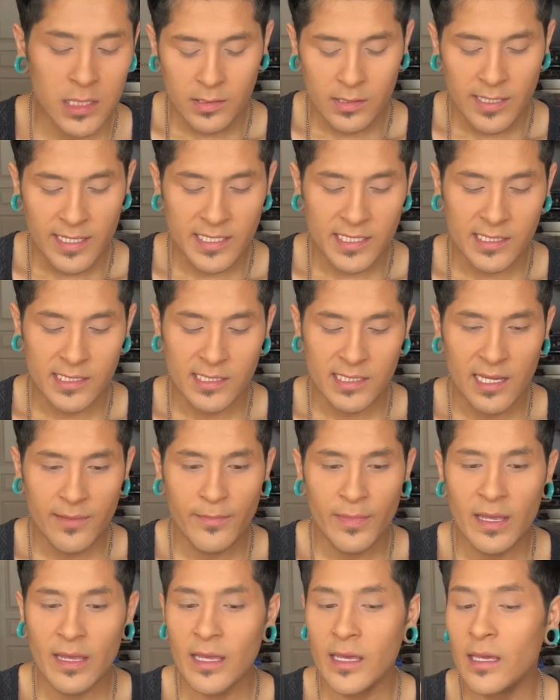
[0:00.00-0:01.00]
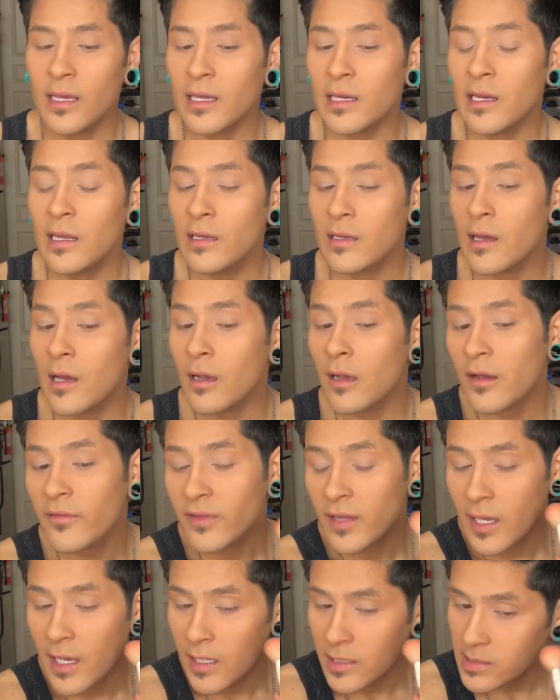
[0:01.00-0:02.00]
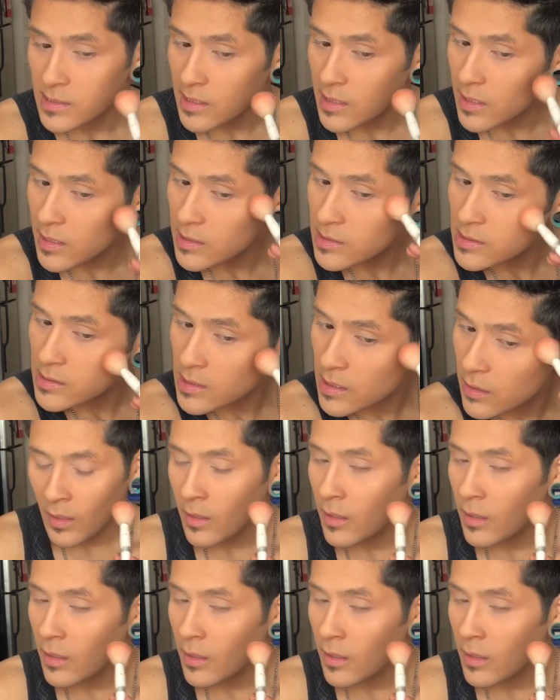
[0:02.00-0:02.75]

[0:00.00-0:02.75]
So I just dip in, knock off the excess,